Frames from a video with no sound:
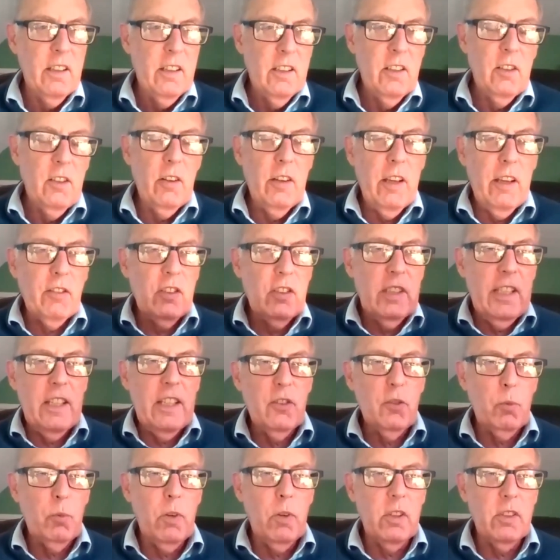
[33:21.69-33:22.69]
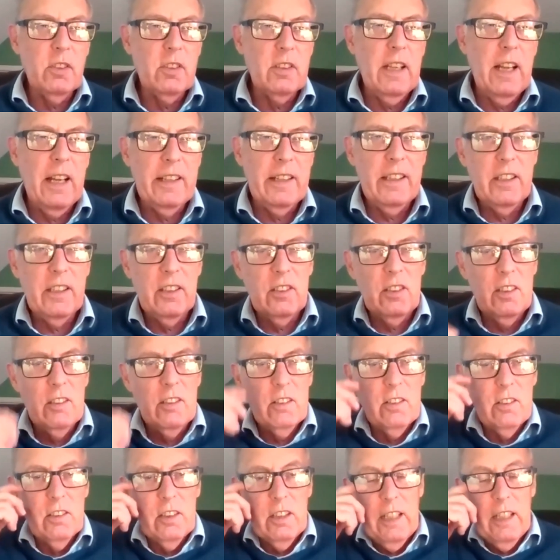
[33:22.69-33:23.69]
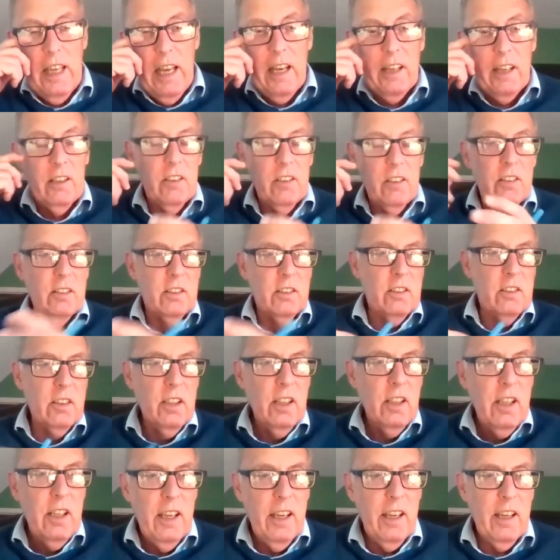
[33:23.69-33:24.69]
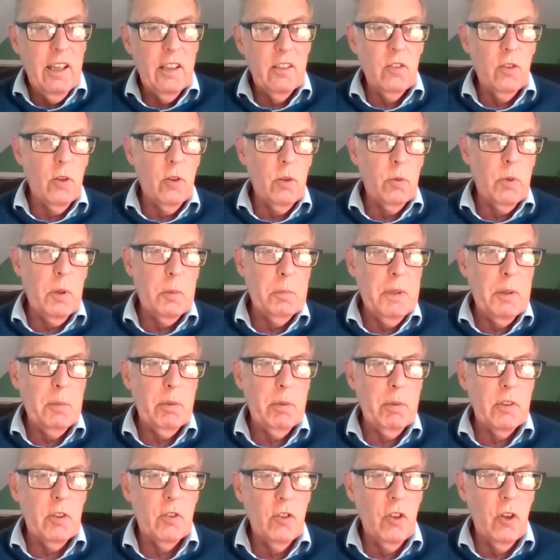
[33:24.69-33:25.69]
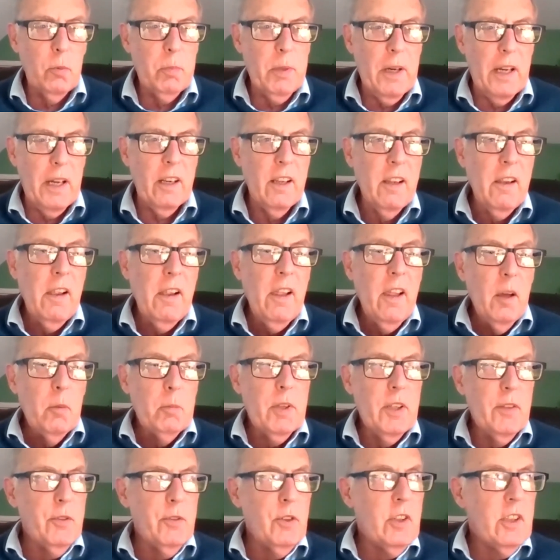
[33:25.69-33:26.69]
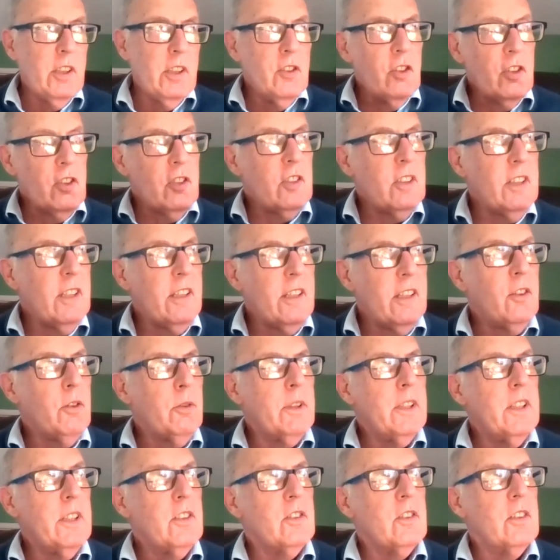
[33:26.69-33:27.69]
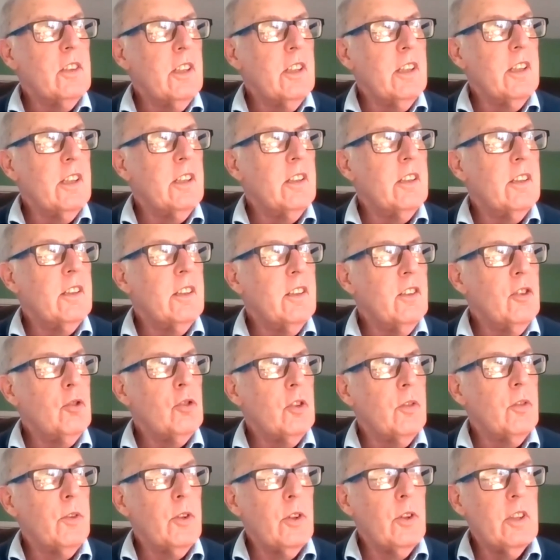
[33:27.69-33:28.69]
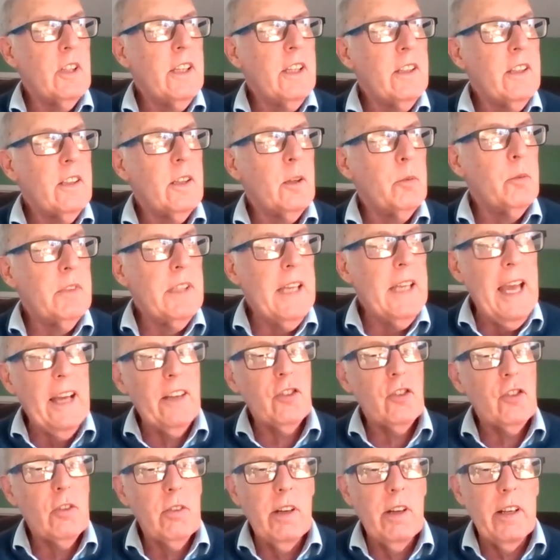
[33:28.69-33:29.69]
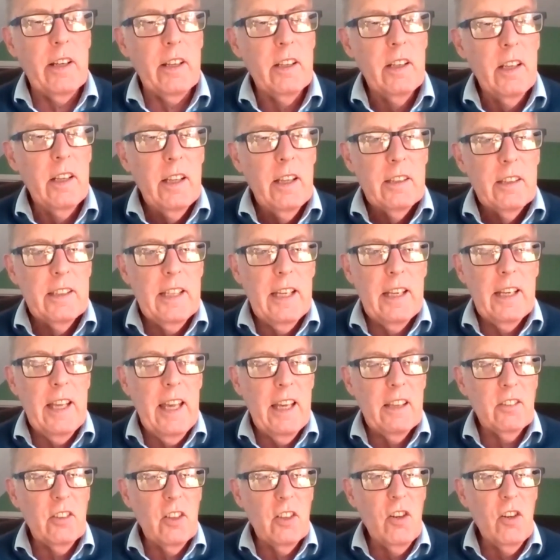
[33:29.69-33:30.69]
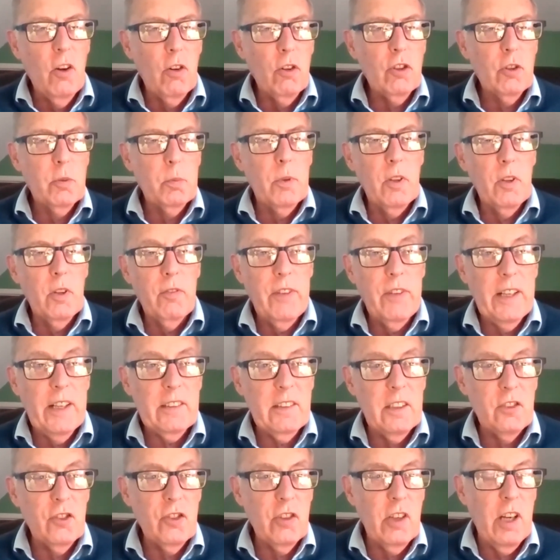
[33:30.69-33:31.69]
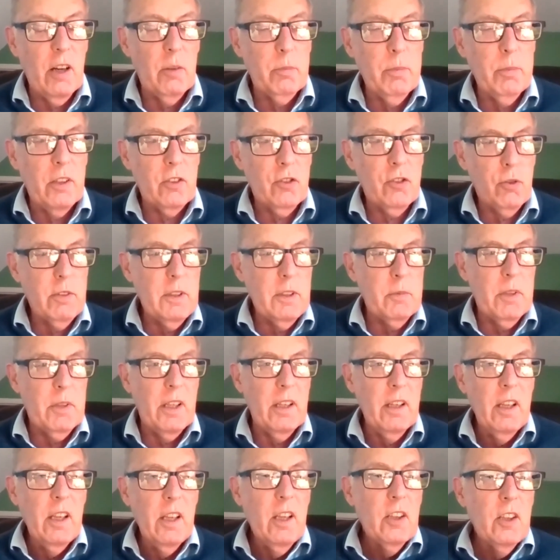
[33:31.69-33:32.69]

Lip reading: You have states where it's not easier to get or where people don't know about it. But if you can just increase the use of earned income tax credit, that has a noticeable effect on child maltreatment.